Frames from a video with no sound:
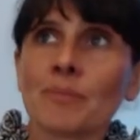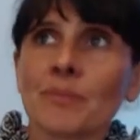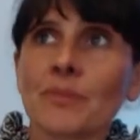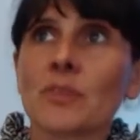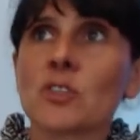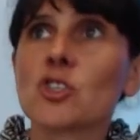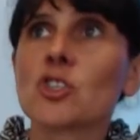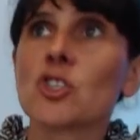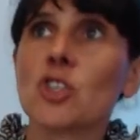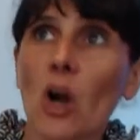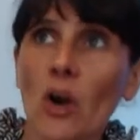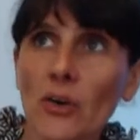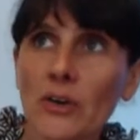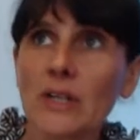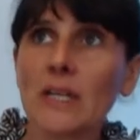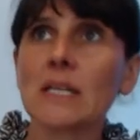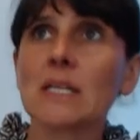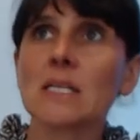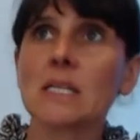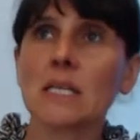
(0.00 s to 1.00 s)

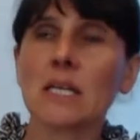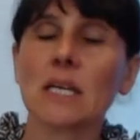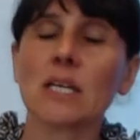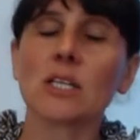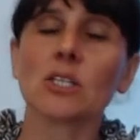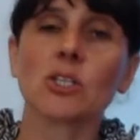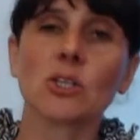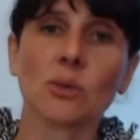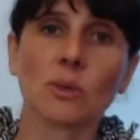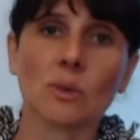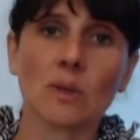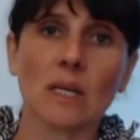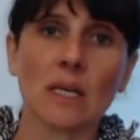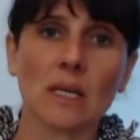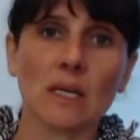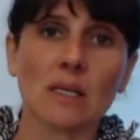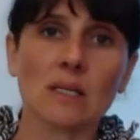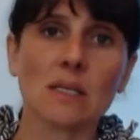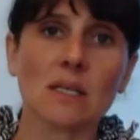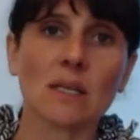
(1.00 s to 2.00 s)
starting to get tuned
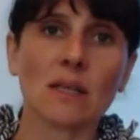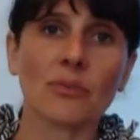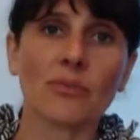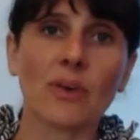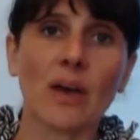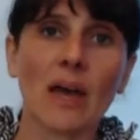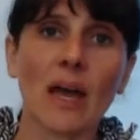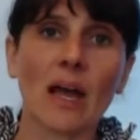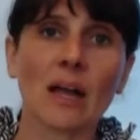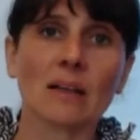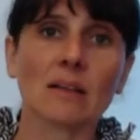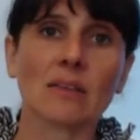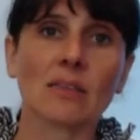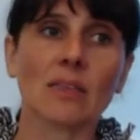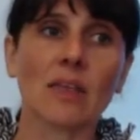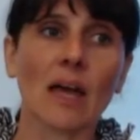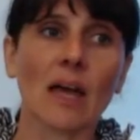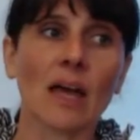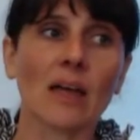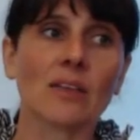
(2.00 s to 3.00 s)
in to the fact
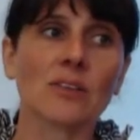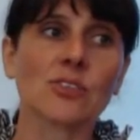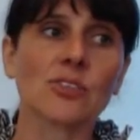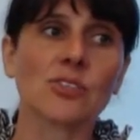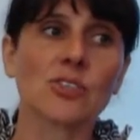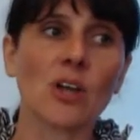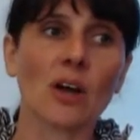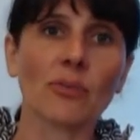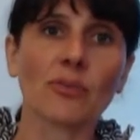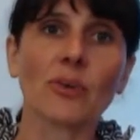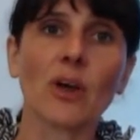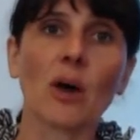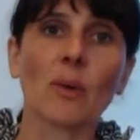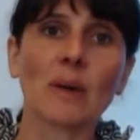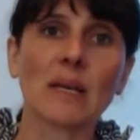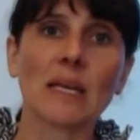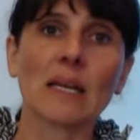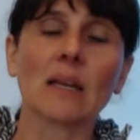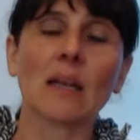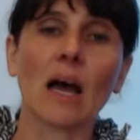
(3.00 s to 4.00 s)
that stuff
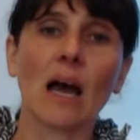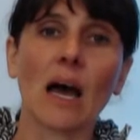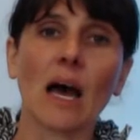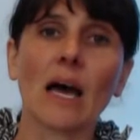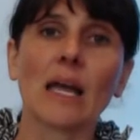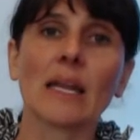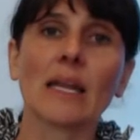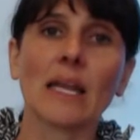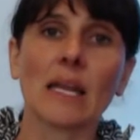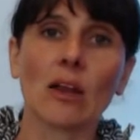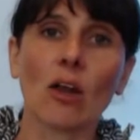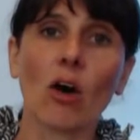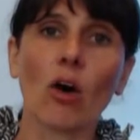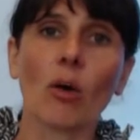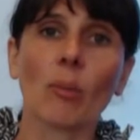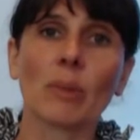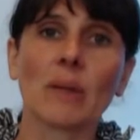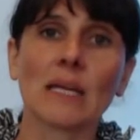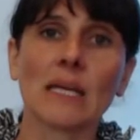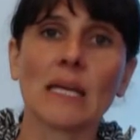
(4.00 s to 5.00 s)
going on in
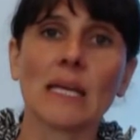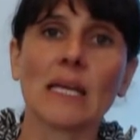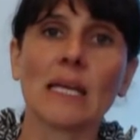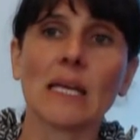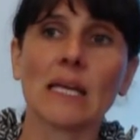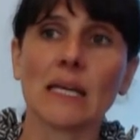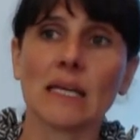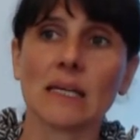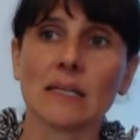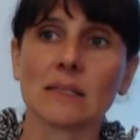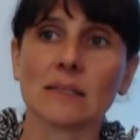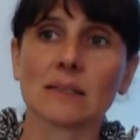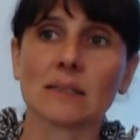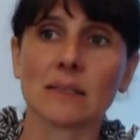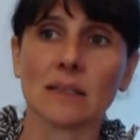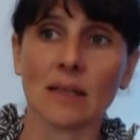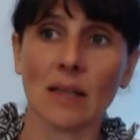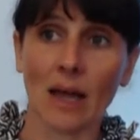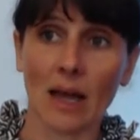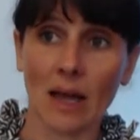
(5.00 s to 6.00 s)
Albany is
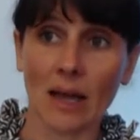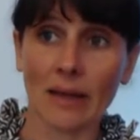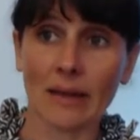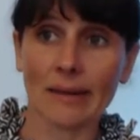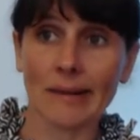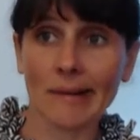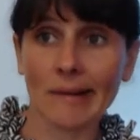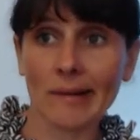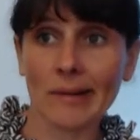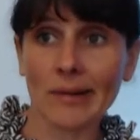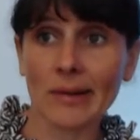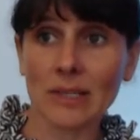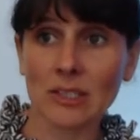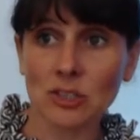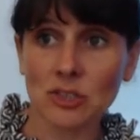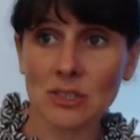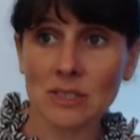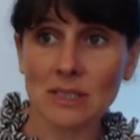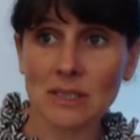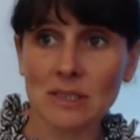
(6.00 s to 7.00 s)
not in our
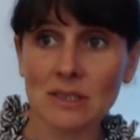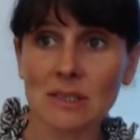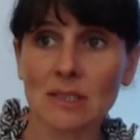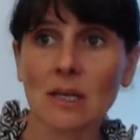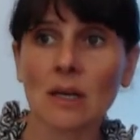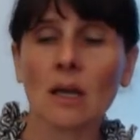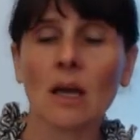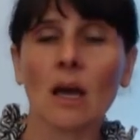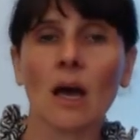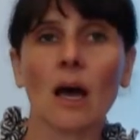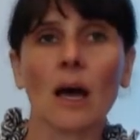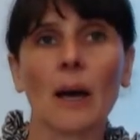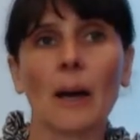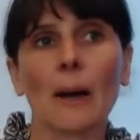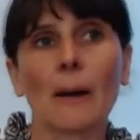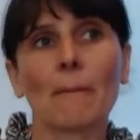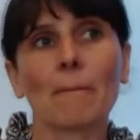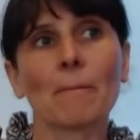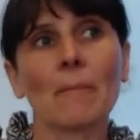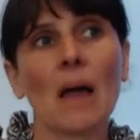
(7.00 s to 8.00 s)
interest.
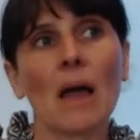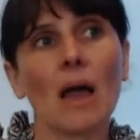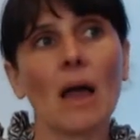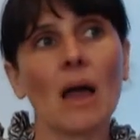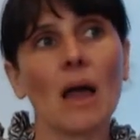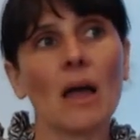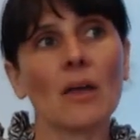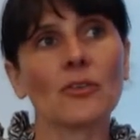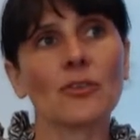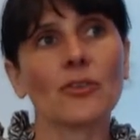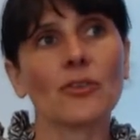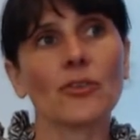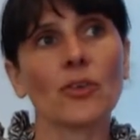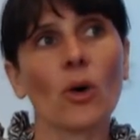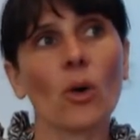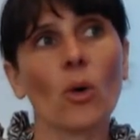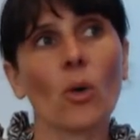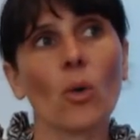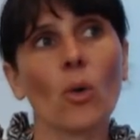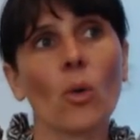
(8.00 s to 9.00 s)
Um,
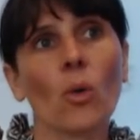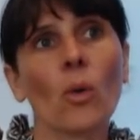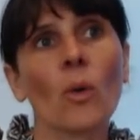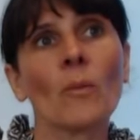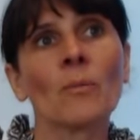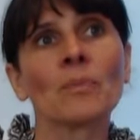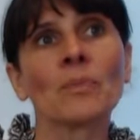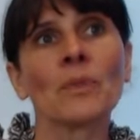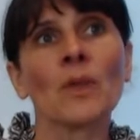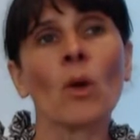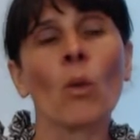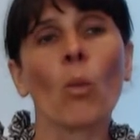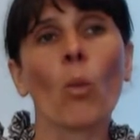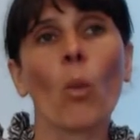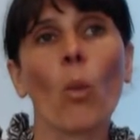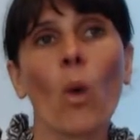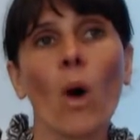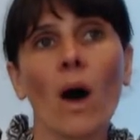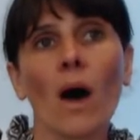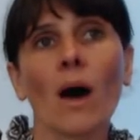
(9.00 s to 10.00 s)
so
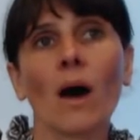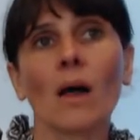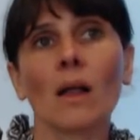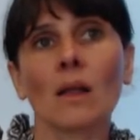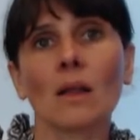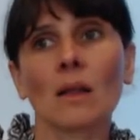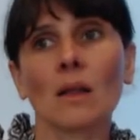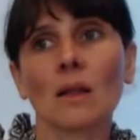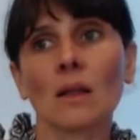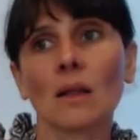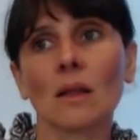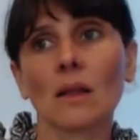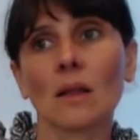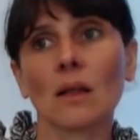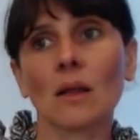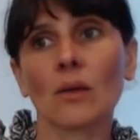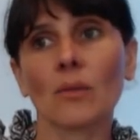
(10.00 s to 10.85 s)
while